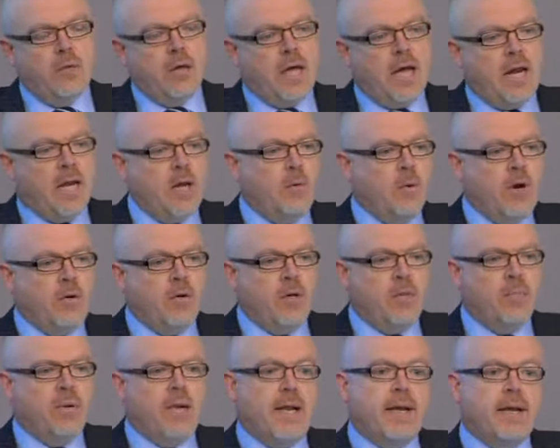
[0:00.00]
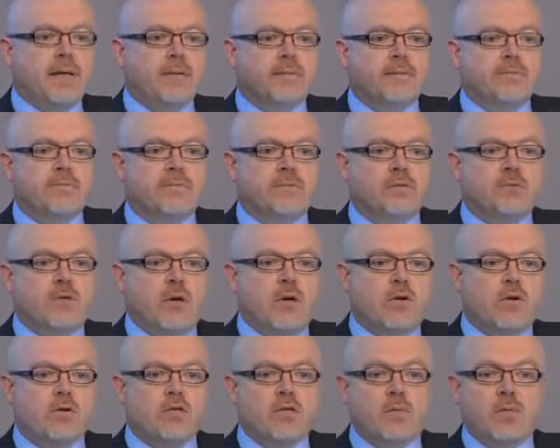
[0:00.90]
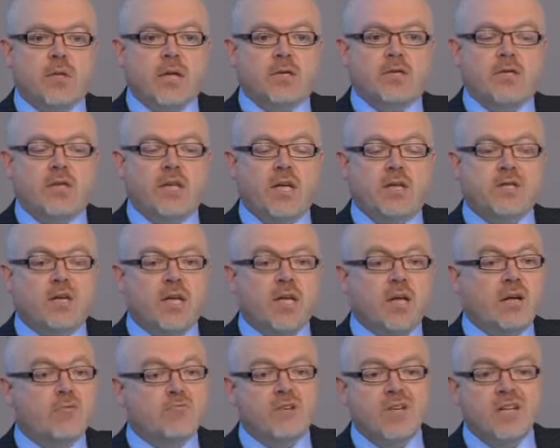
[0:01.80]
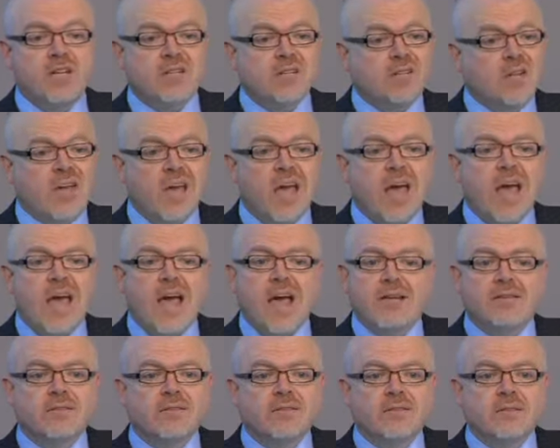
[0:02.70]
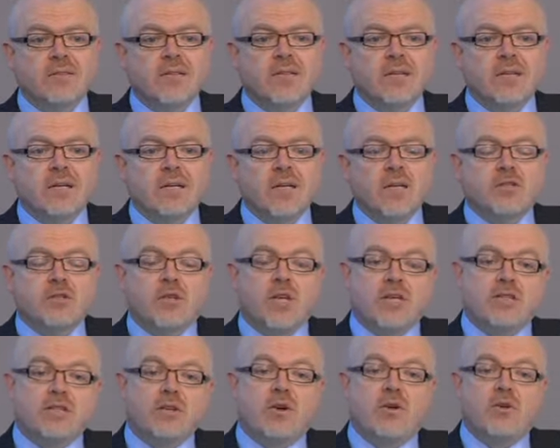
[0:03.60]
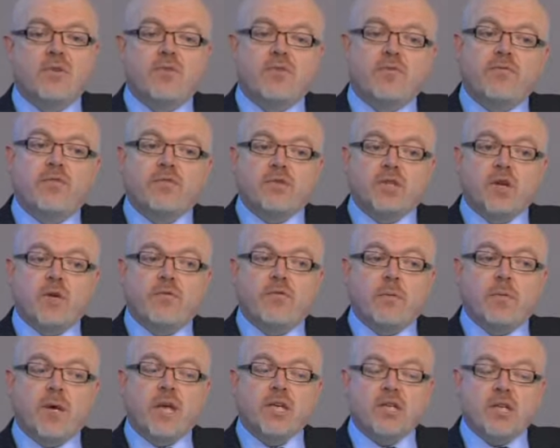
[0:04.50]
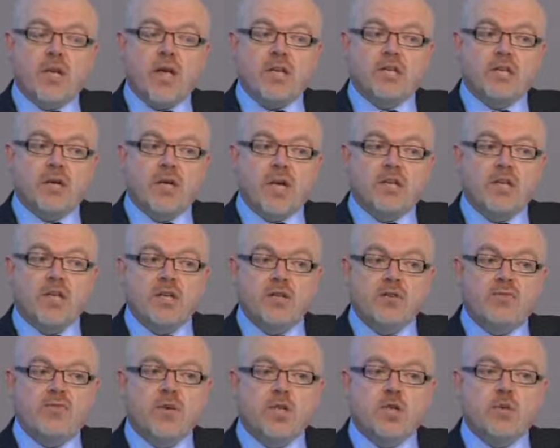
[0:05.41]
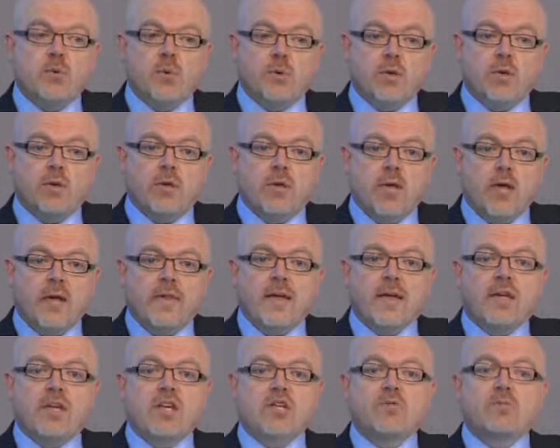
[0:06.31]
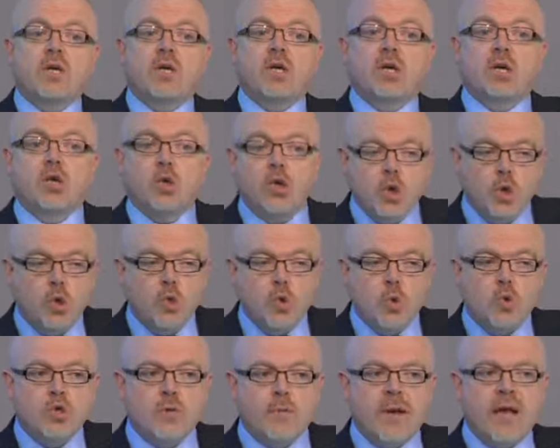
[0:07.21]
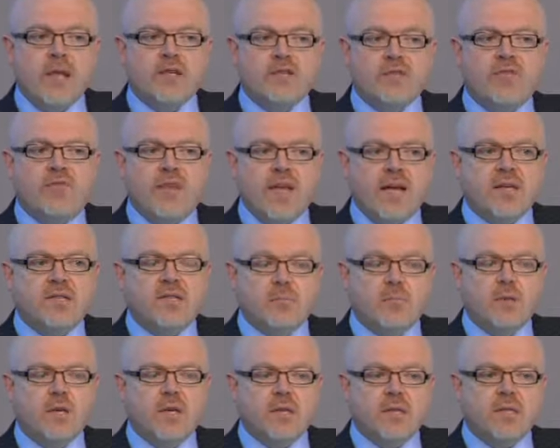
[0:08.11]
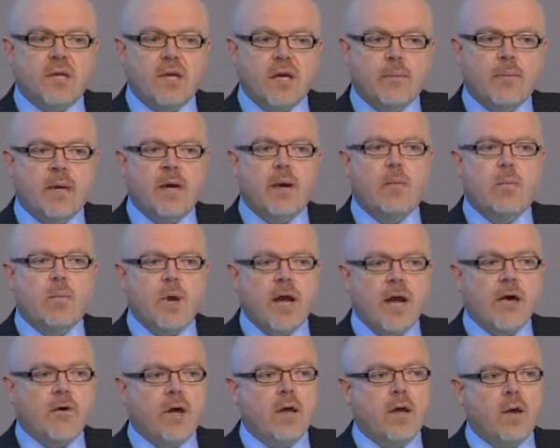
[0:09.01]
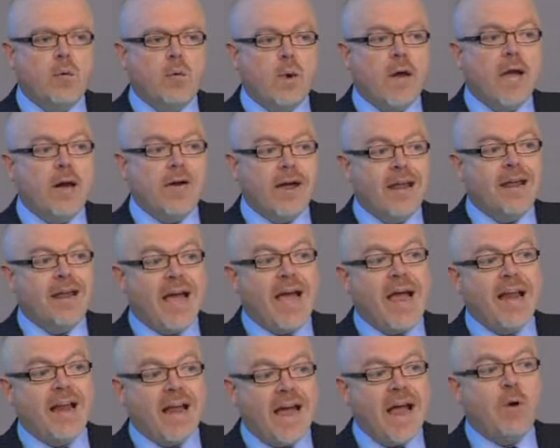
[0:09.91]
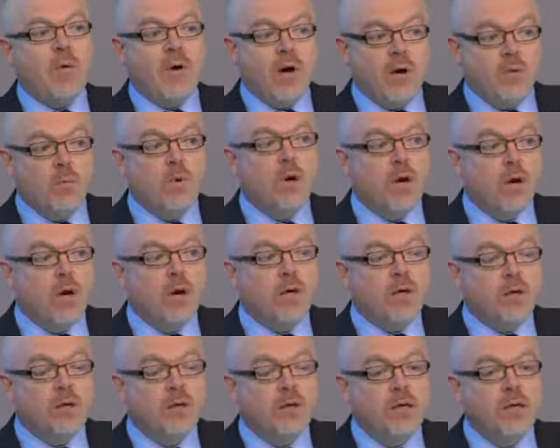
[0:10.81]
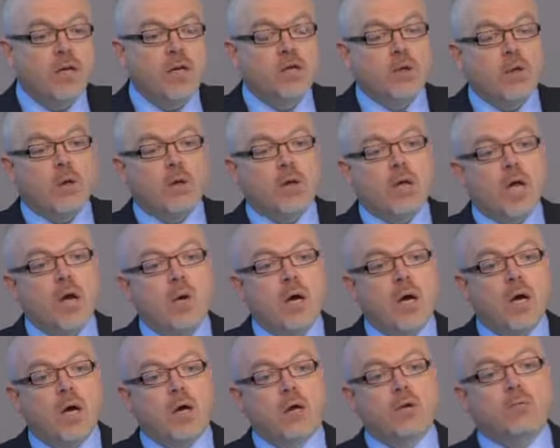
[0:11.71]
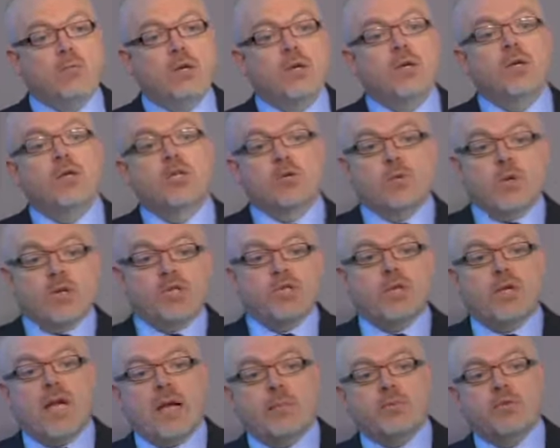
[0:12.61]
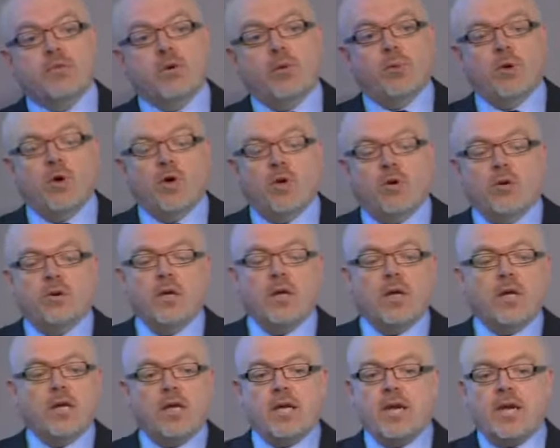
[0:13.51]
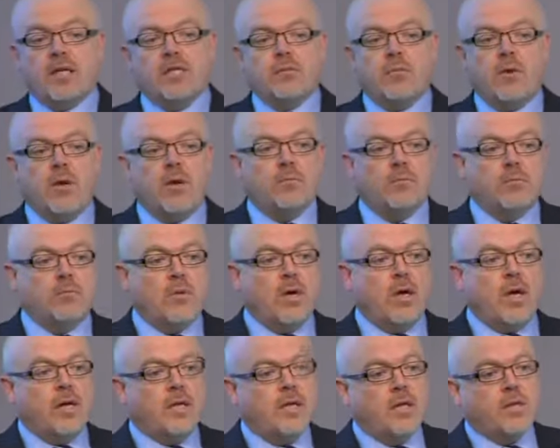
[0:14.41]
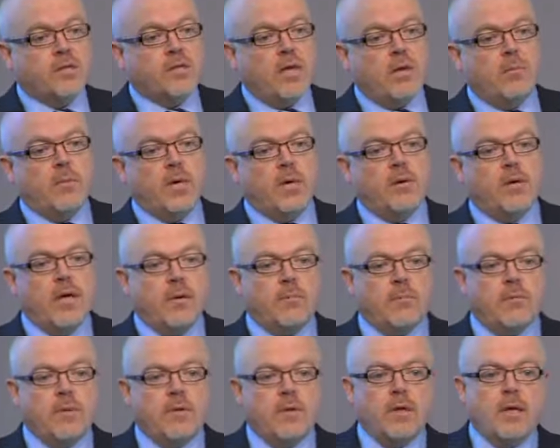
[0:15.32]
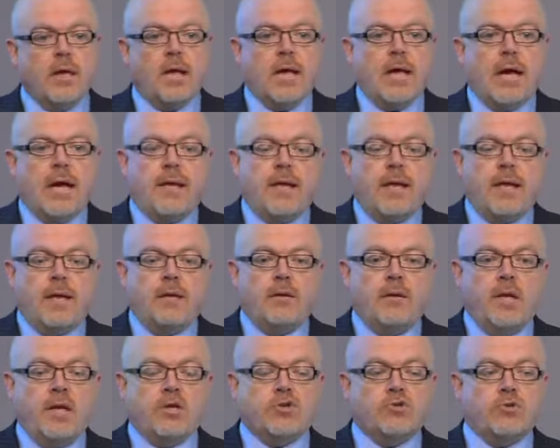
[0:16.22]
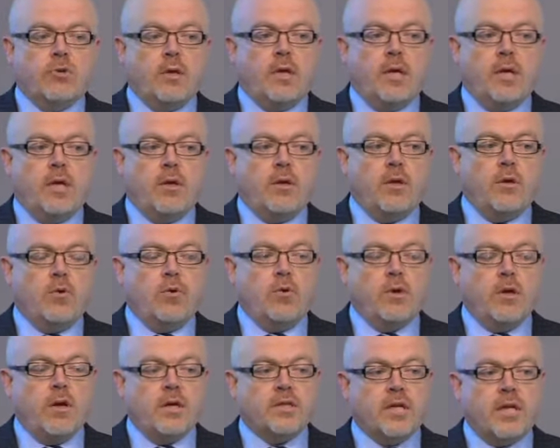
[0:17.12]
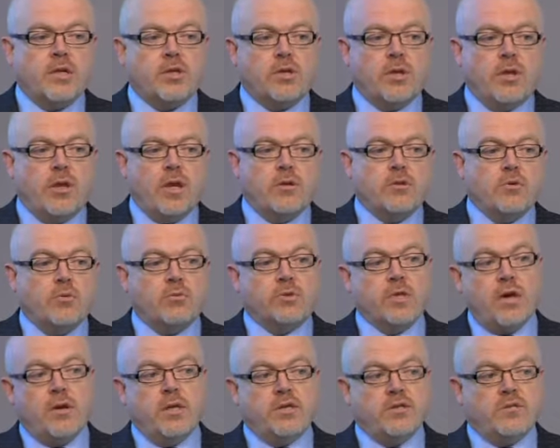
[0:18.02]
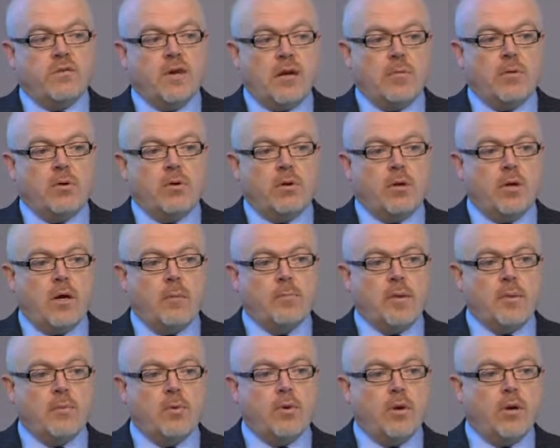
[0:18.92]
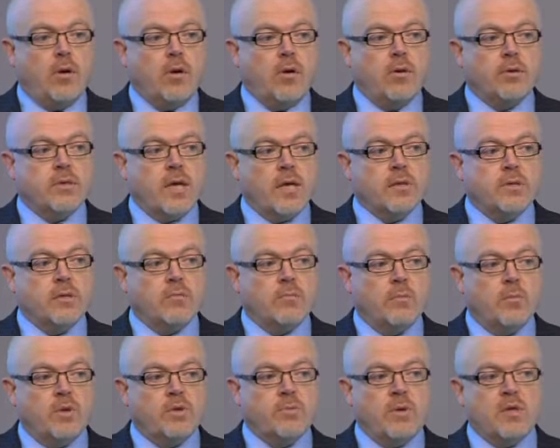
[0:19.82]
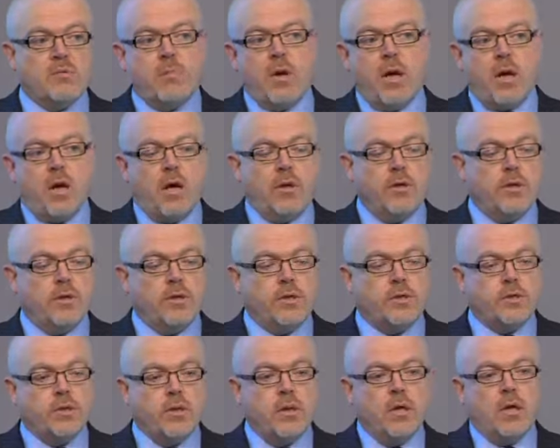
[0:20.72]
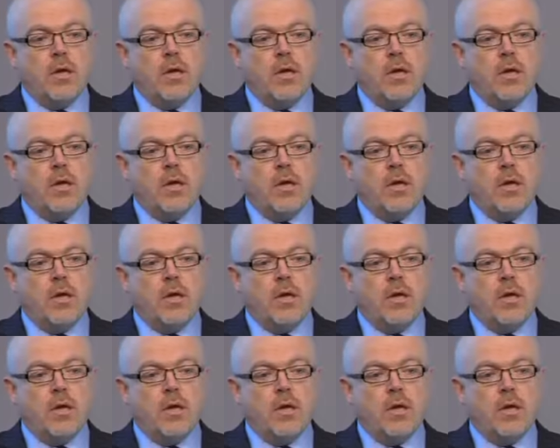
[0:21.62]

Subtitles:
anywhere on the planet. So as long as I'm connected to the internet, it really doesn't care. So that's as an individual, that gives me a huge amount of flexibility about where and how I work. So I'll go home, switch the laptop on, connect to my ADSL modem, and then literally the organisation goes, oh, Tony's available online, people can contact him, which means partners